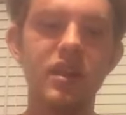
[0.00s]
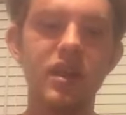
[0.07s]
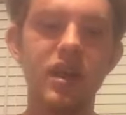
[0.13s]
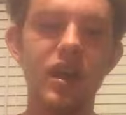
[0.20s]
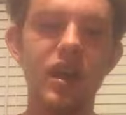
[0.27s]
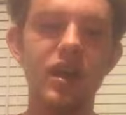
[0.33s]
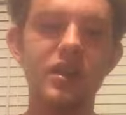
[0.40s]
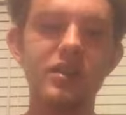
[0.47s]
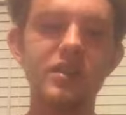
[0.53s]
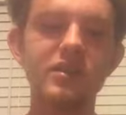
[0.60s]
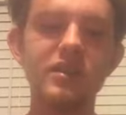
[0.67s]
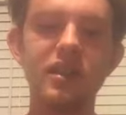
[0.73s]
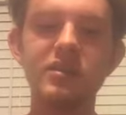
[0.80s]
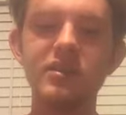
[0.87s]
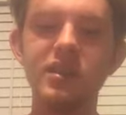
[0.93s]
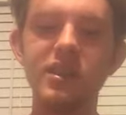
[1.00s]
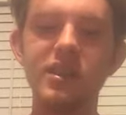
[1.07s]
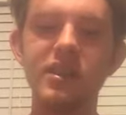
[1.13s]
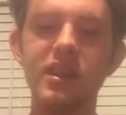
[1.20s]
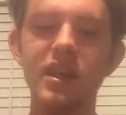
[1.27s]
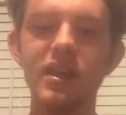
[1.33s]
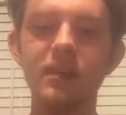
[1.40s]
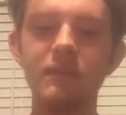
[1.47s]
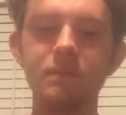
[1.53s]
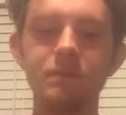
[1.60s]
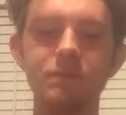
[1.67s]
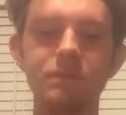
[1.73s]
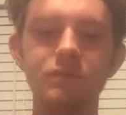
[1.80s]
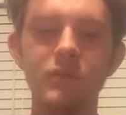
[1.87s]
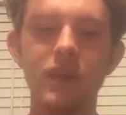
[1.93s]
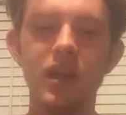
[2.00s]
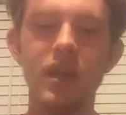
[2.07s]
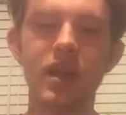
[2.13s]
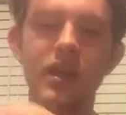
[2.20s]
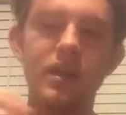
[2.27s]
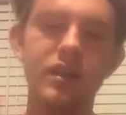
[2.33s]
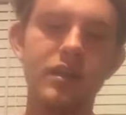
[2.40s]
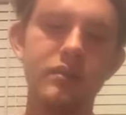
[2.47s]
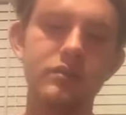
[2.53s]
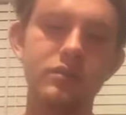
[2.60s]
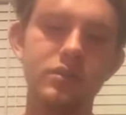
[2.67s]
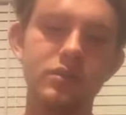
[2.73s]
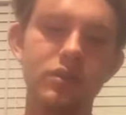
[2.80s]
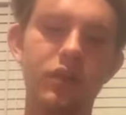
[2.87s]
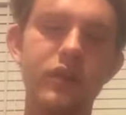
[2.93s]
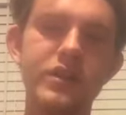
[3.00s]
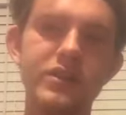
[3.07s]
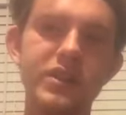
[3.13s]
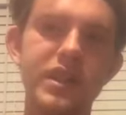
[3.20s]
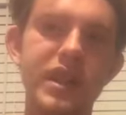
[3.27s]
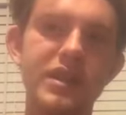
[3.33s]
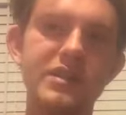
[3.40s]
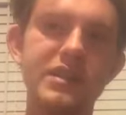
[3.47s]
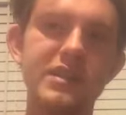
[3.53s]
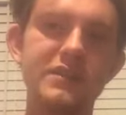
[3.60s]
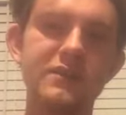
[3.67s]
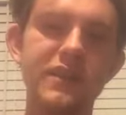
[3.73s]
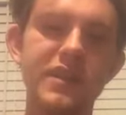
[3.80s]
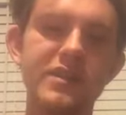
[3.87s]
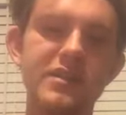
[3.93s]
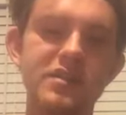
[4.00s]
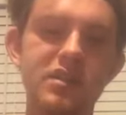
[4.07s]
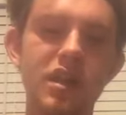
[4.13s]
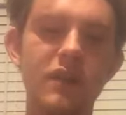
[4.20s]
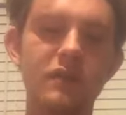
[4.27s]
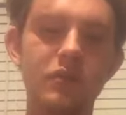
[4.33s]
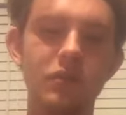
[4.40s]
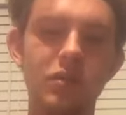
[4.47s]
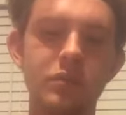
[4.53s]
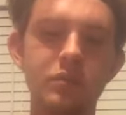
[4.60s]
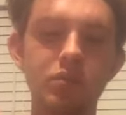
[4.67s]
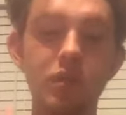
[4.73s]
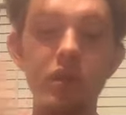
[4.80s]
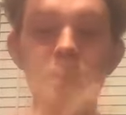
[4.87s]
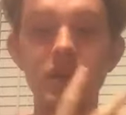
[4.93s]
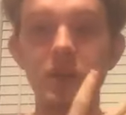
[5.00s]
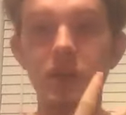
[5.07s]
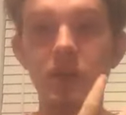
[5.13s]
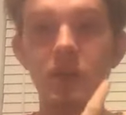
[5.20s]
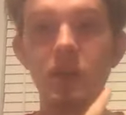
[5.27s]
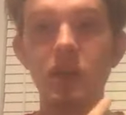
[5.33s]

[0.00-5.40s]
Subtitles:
and he does it again, and Orange Cassidy's face is covered with blood,